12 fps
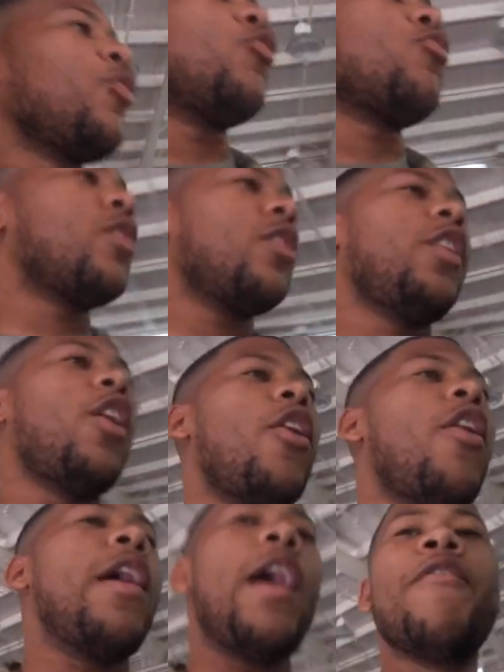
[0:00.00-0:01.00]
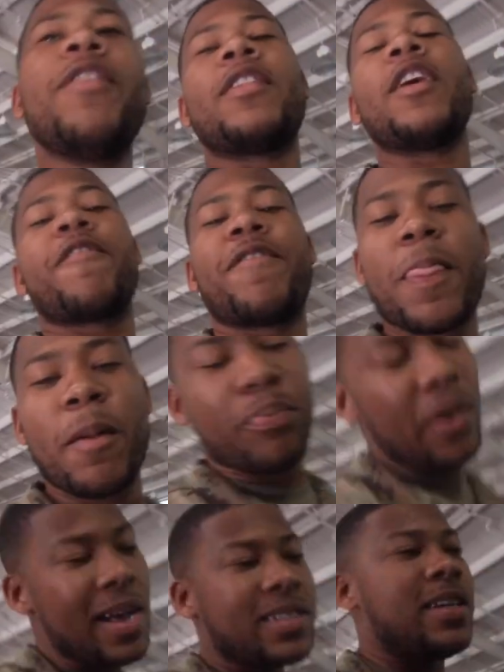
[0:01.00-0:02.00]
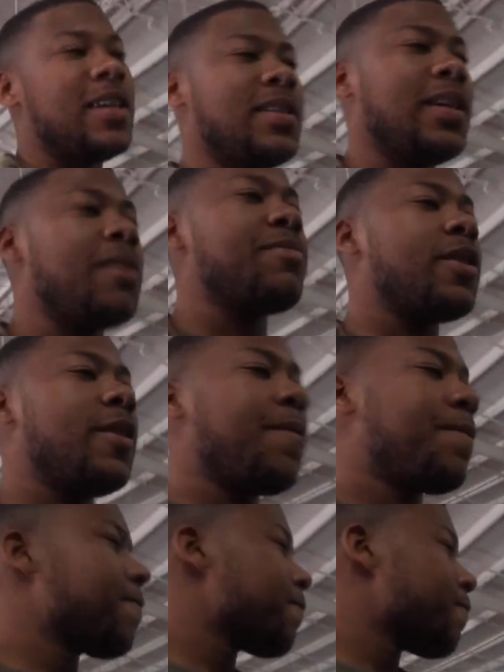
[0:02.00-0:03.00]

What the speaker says: We're gonna get y'all everything from the process. You know what I'm saying?